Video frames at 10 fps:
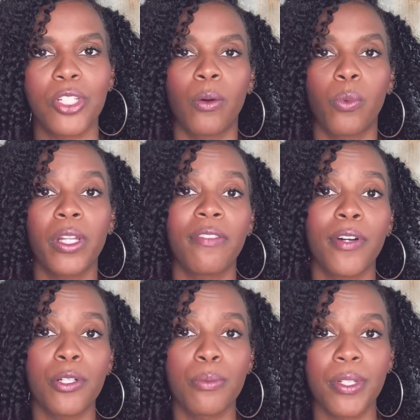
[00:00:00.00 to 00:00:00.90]
One of the
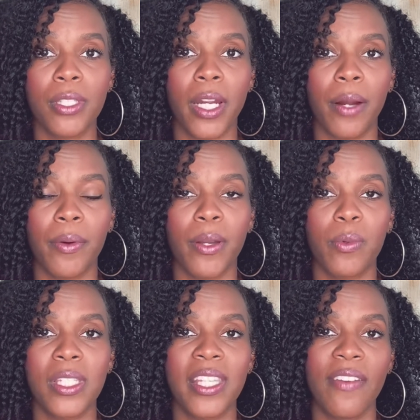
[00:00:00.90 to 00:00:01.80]
first books that I read
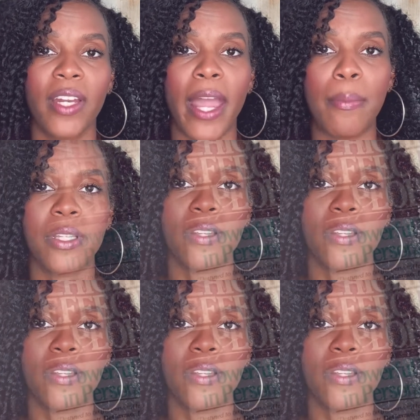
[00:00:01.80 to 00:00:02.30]
was 7 Habits of